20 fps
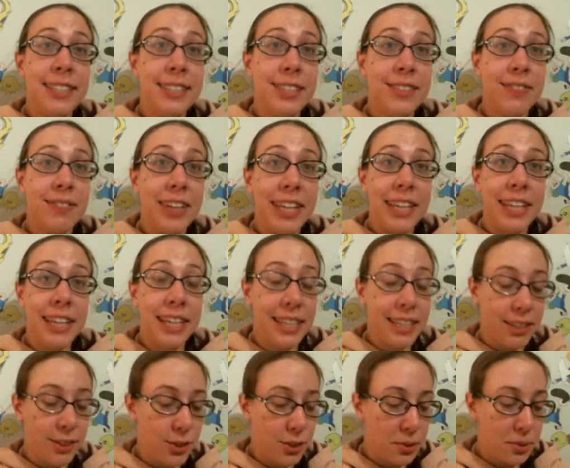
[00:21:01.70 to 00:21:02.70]
to make it
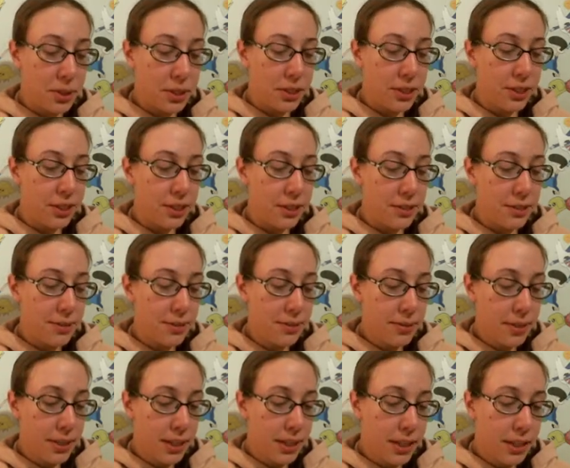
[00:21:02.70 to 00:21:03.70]
into a curve.
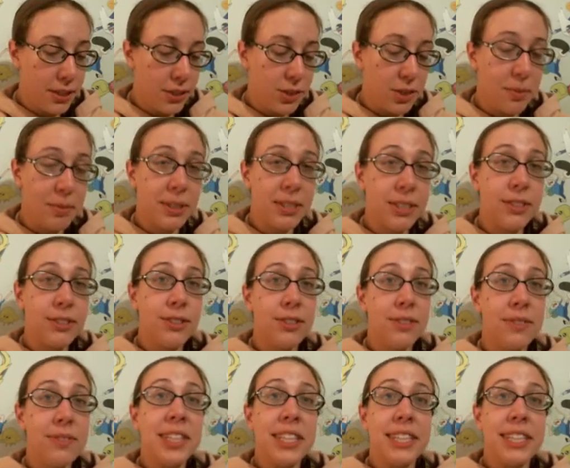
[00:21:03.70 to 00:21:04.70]
So I'm going to zoom in